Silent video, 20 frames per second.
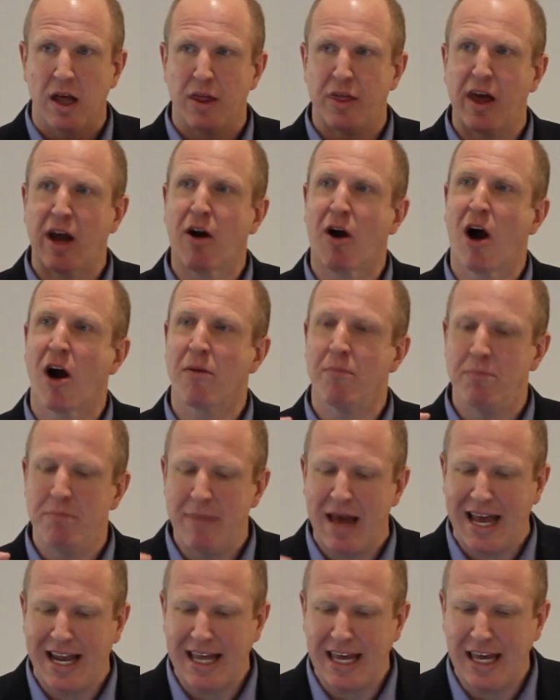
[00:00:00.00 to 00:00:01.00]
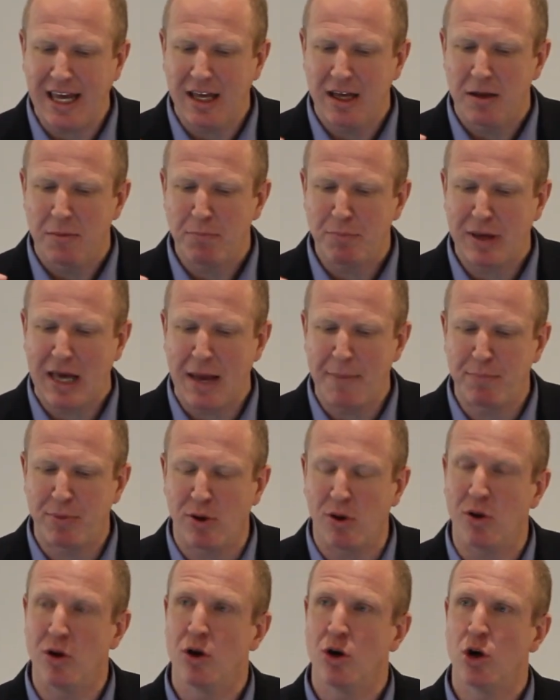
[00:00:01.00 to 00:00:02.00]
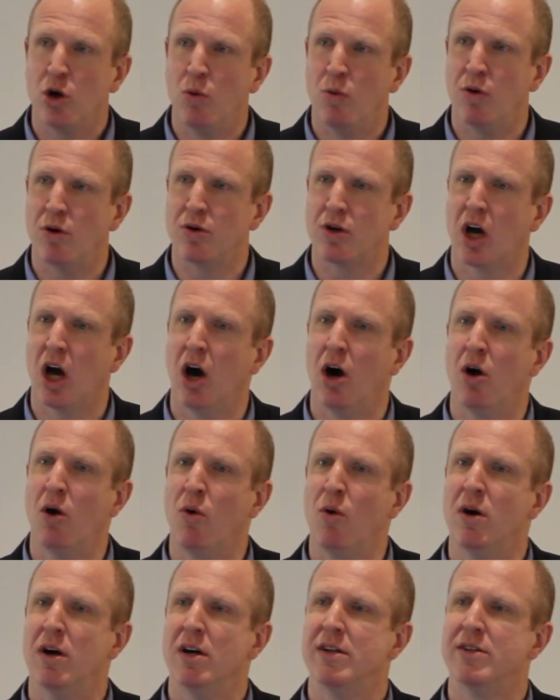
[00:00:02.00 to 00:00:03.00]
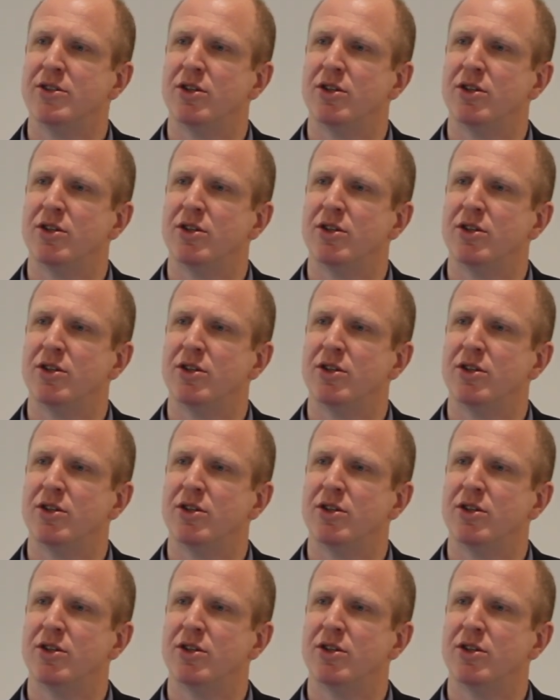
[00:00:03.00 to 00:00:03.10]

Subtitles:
There are many people who will go